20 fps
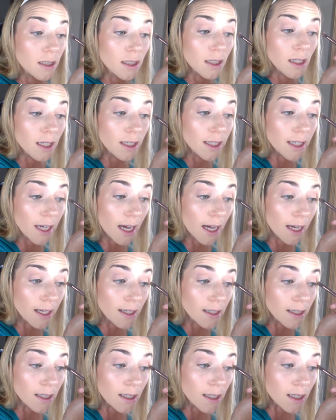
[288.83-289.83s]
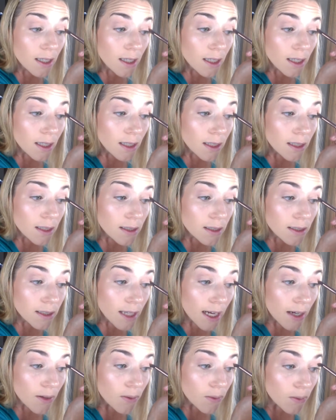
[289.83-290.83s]
to, again,
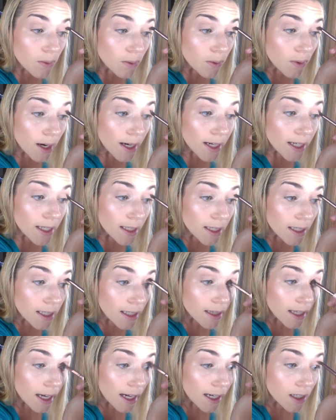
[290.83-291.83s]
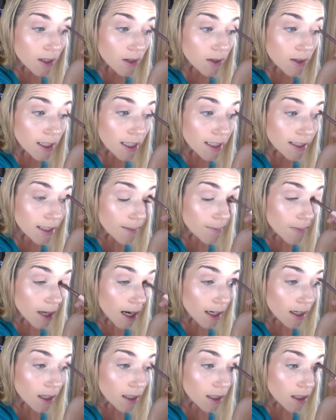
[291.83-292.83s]
stay right in that crease. I'm
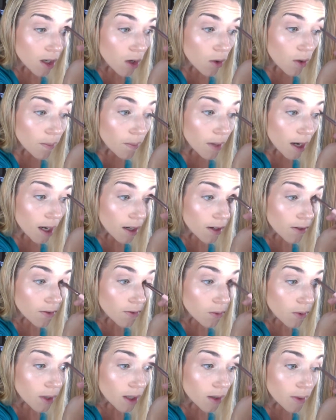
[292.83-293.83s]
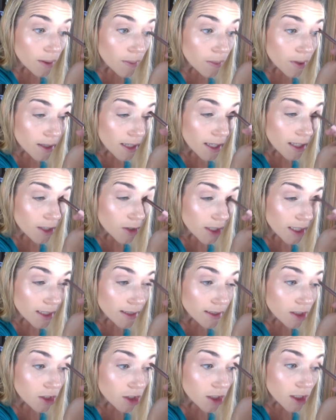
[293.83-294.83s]
not going to go above where we put that
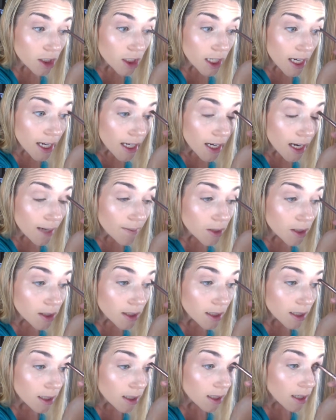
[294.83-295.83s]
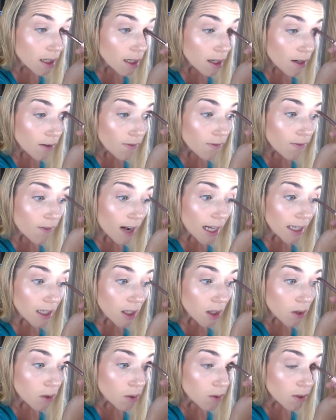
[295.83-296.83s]
transition shade. I'm just going to
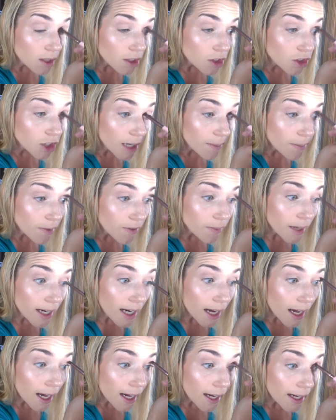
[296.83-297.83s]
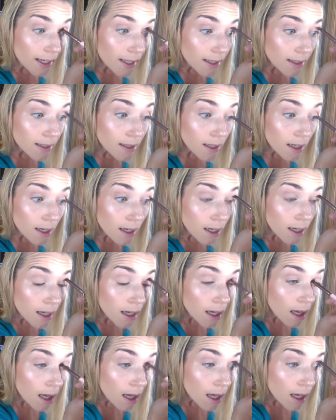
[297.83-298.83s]
follow the shape of my eye
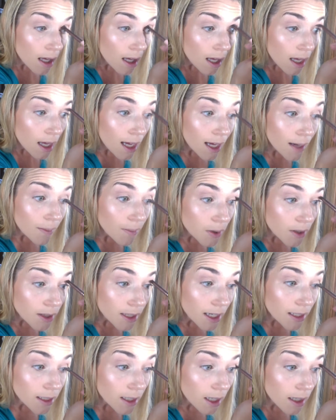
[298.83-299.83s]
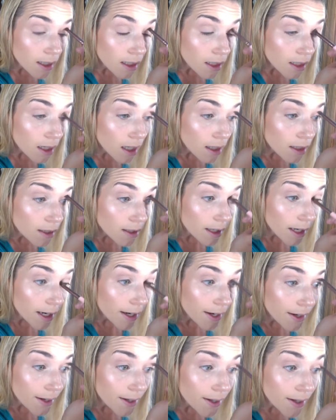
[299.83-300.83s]
and put that darker color
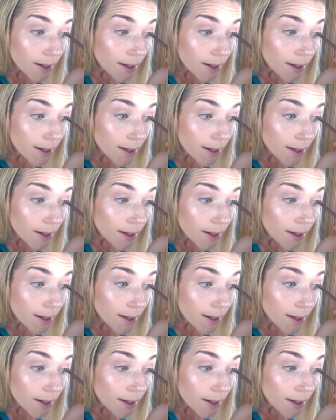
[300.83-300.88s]
there.